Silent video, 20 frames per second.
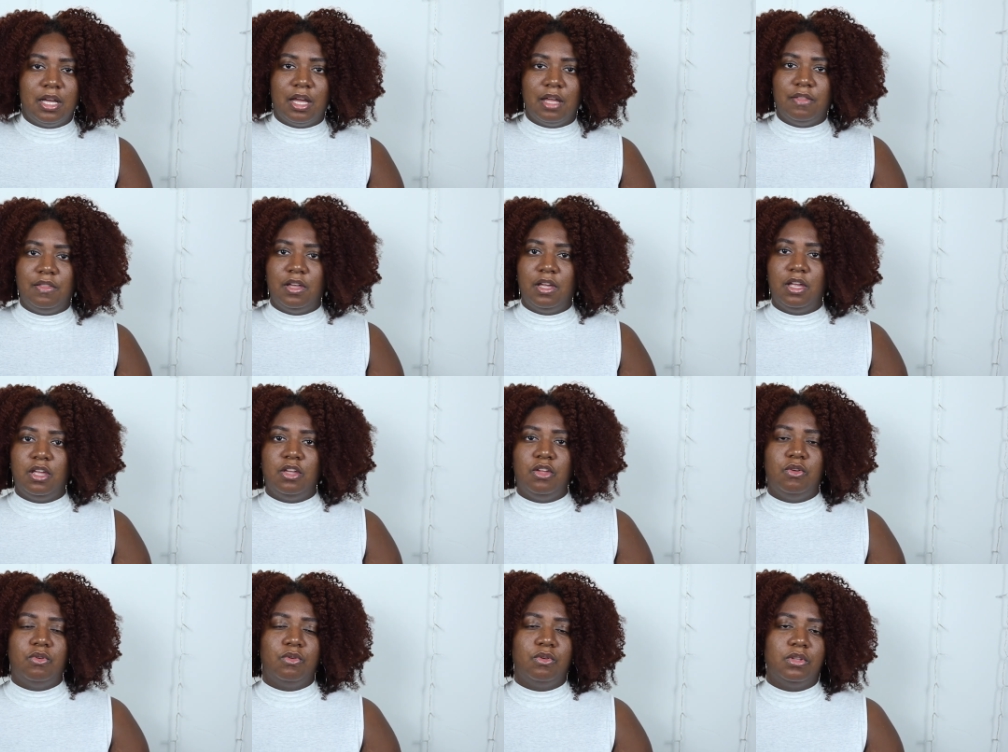I think
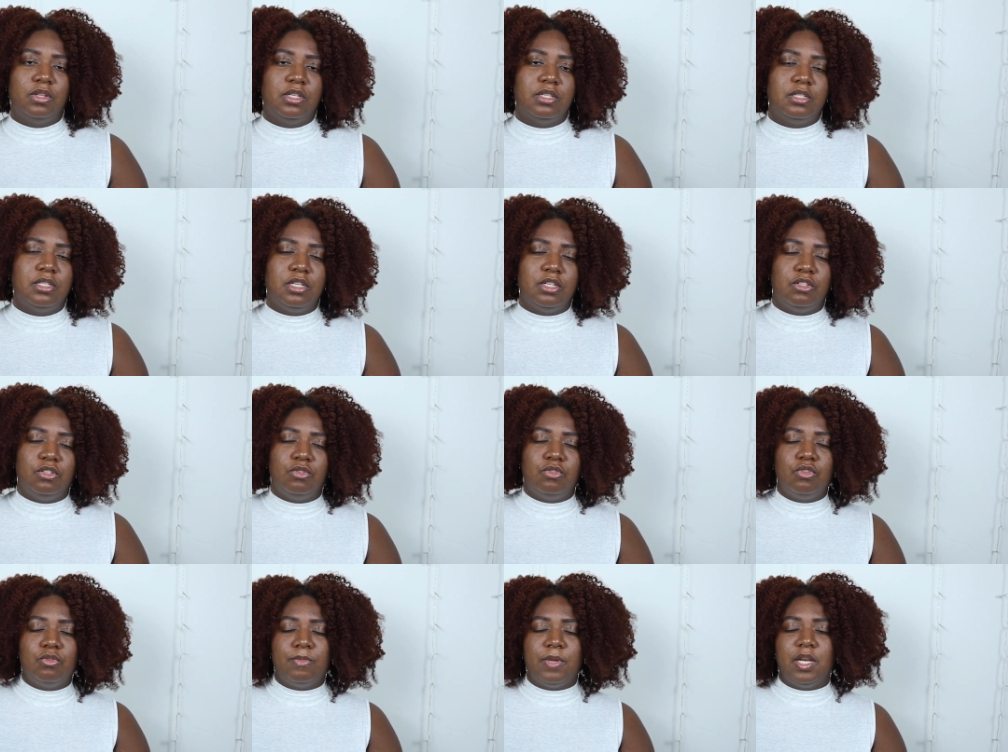you're listening to
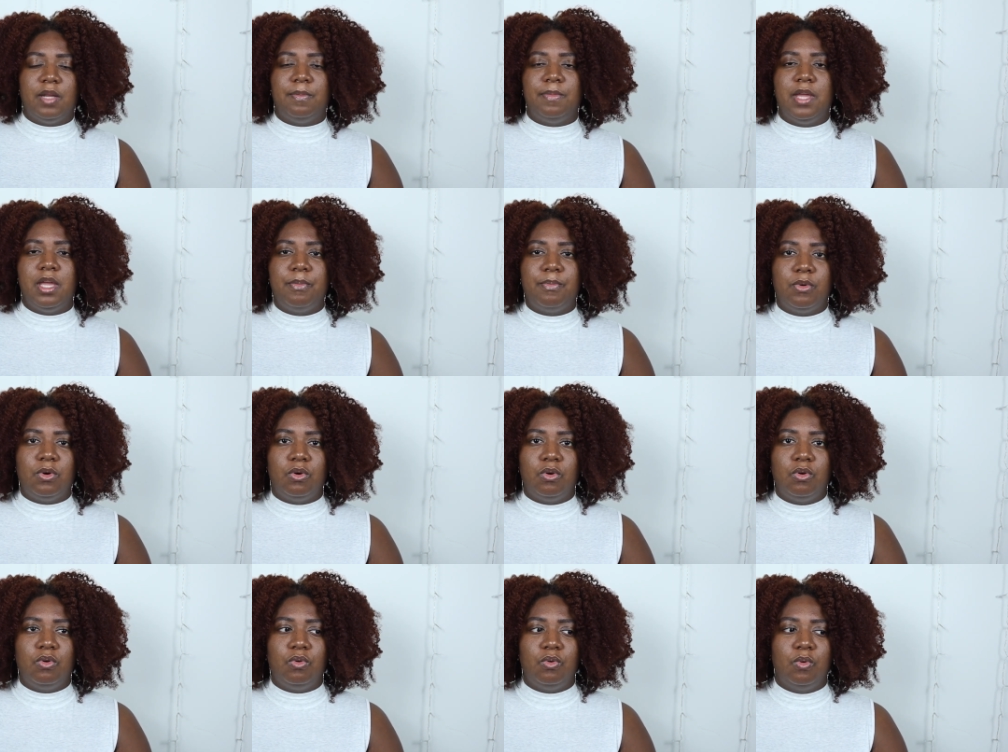too many people
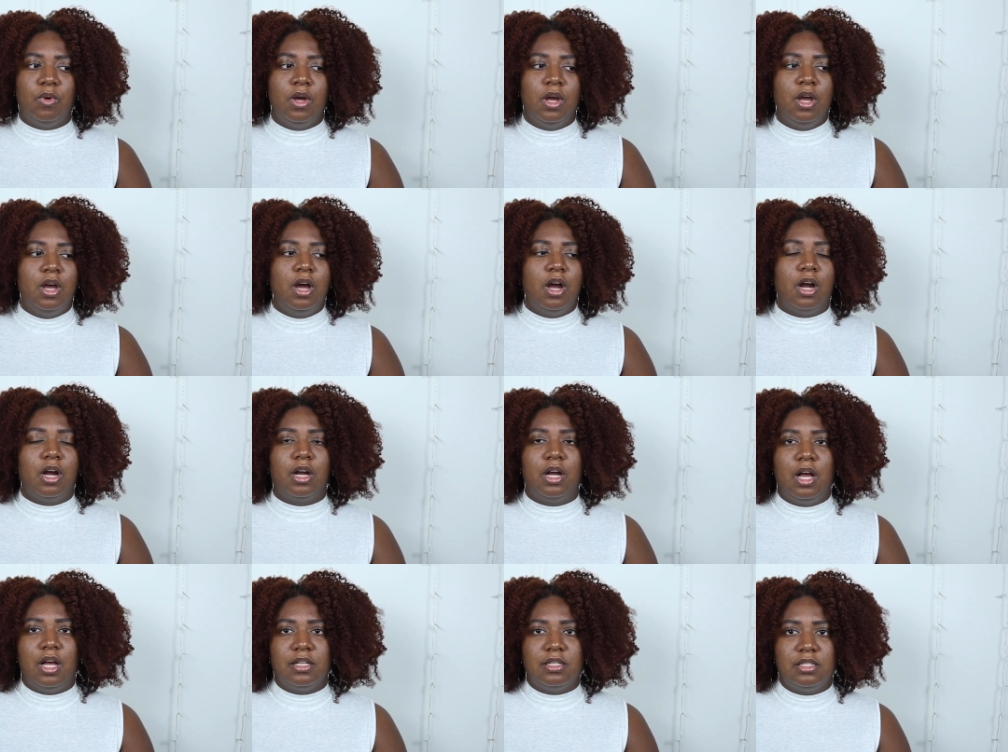who are
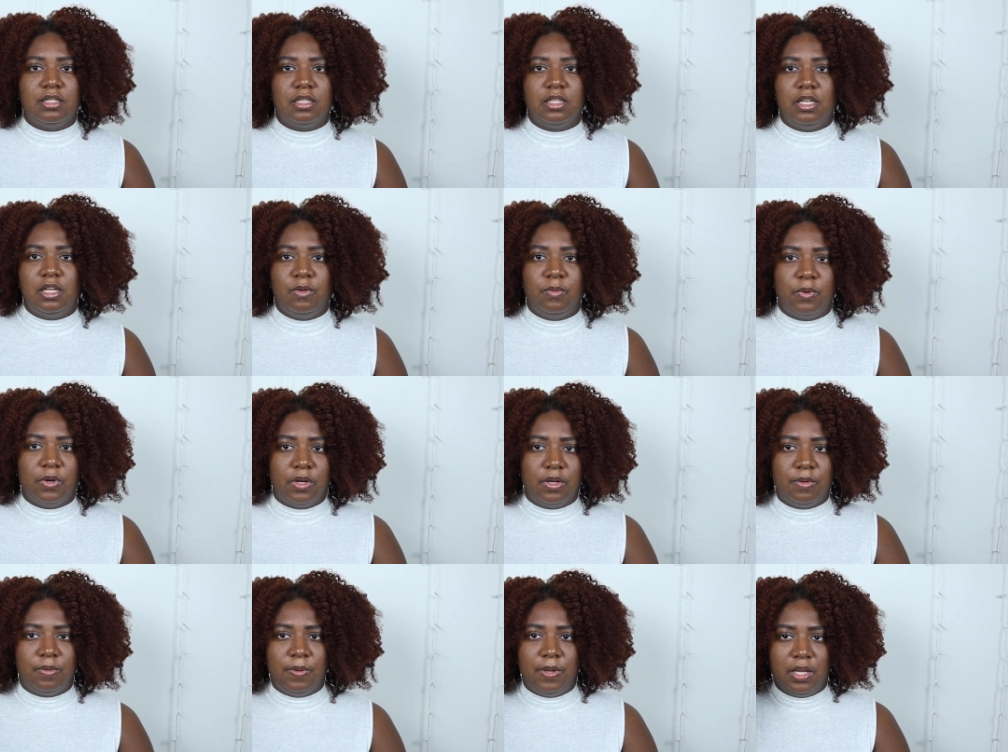constantly
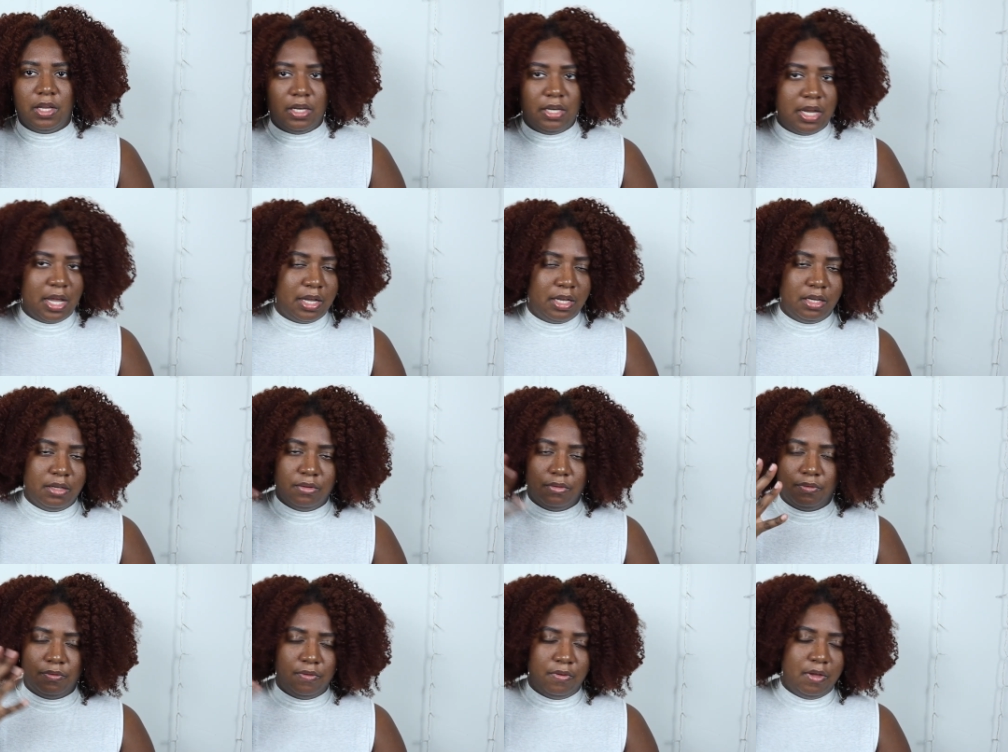working
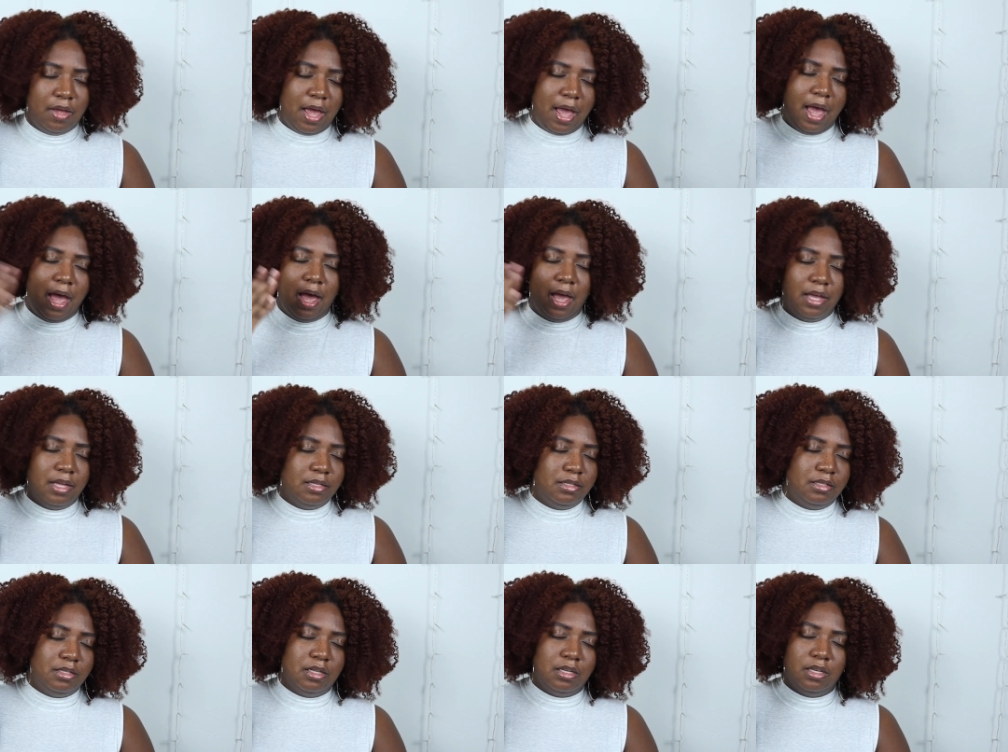negative
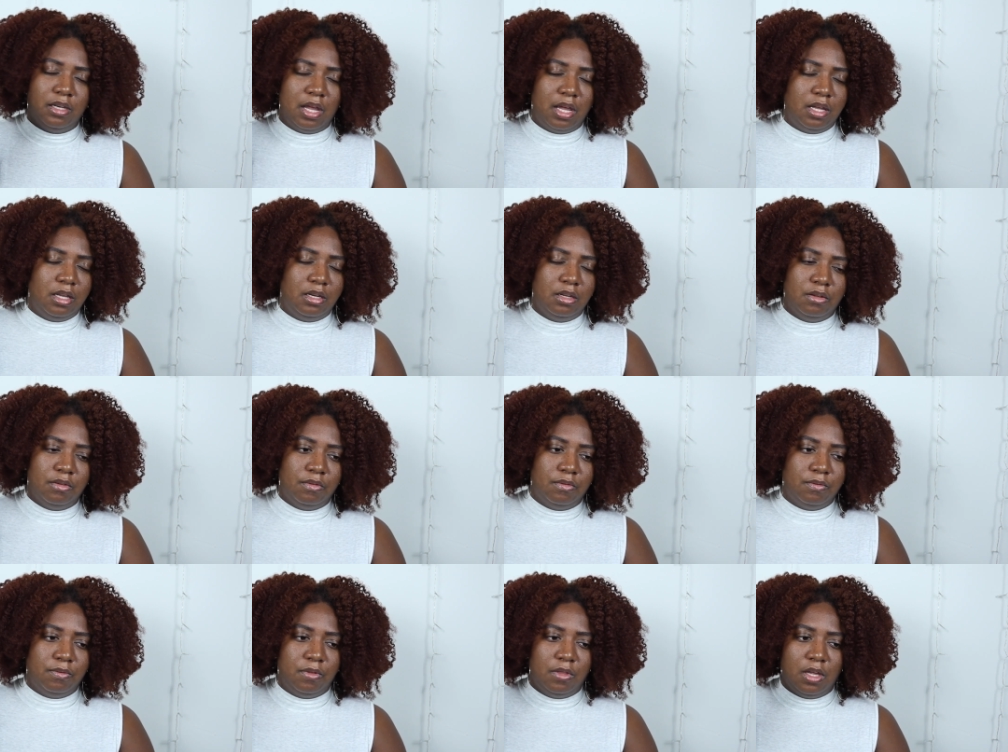ads and
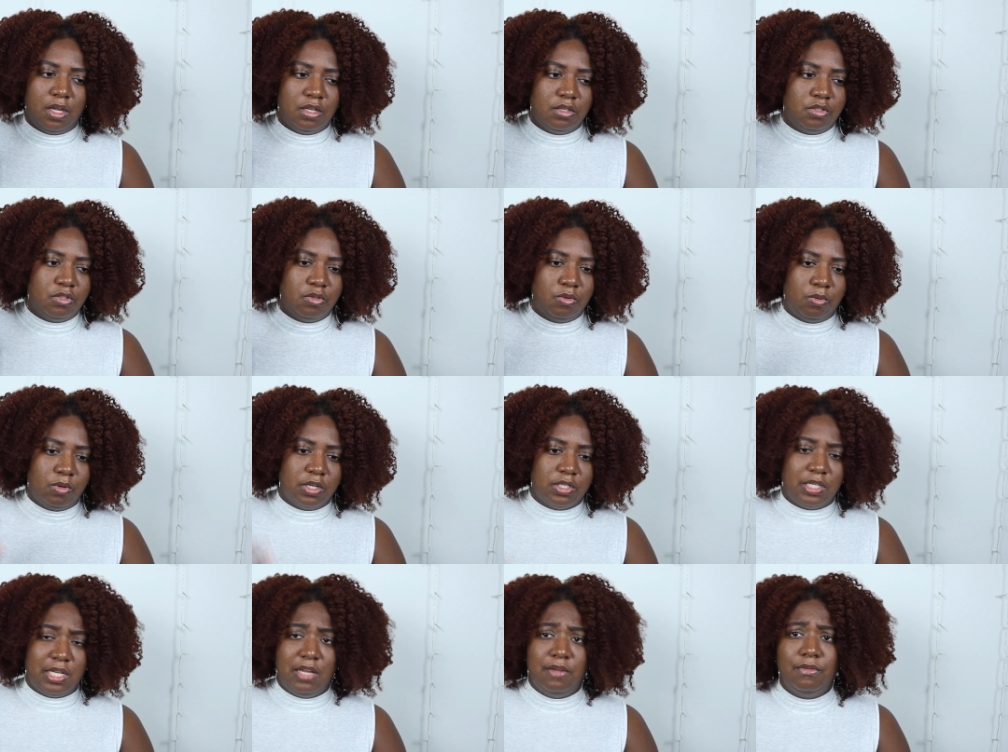negative things
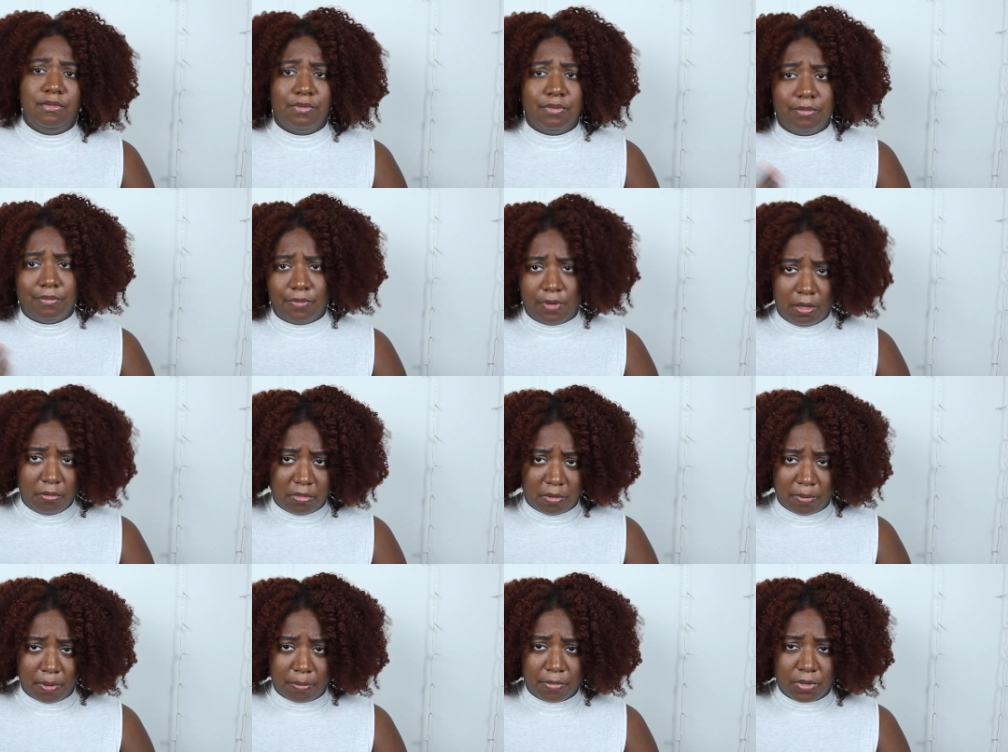towards it, even from
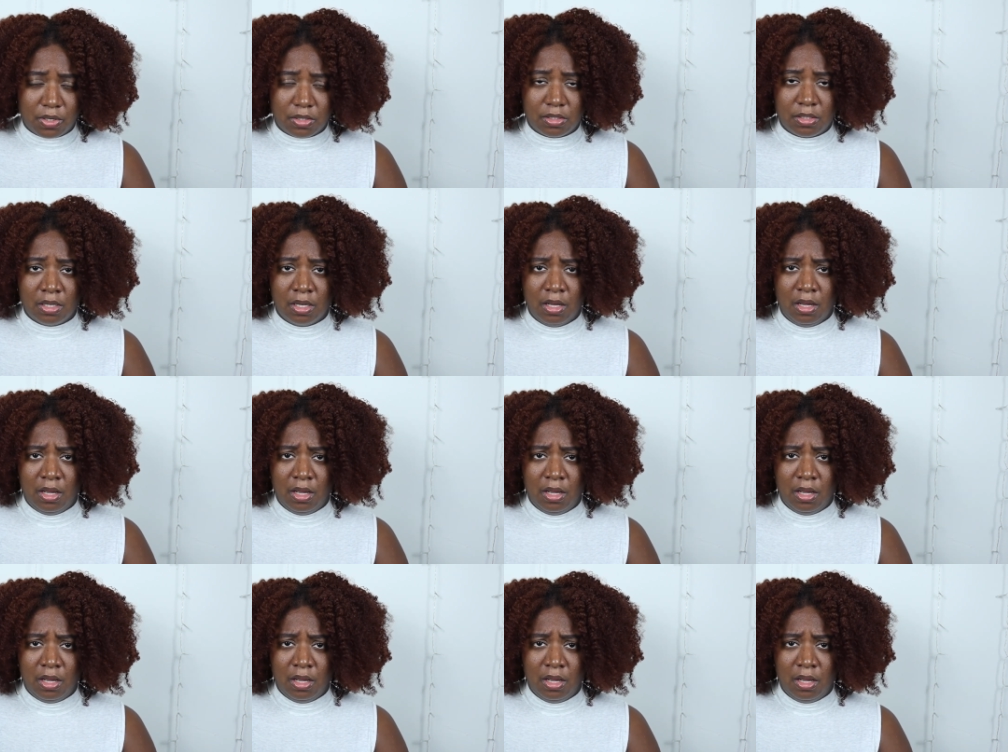family members.